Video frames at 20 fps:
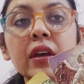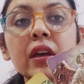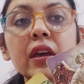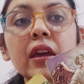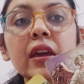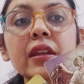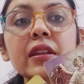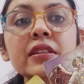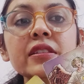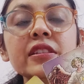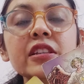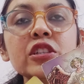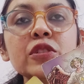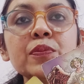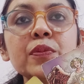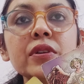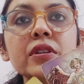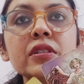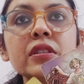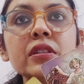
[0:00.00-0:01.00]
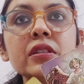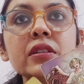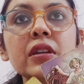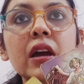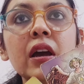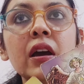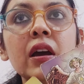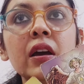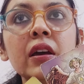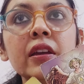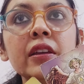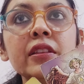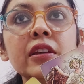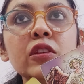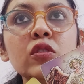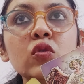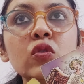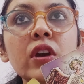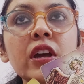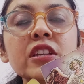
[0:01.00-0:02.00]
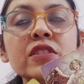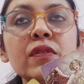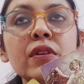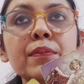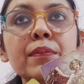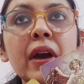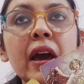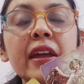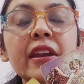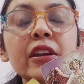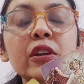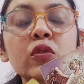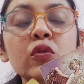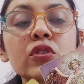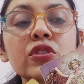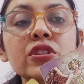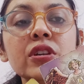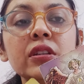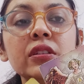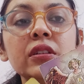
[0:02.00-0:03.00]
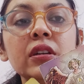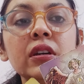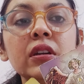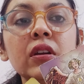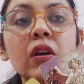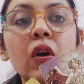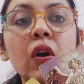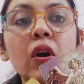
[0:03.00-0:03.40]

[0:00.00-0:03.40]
Aries, this person, either you guys were married to each other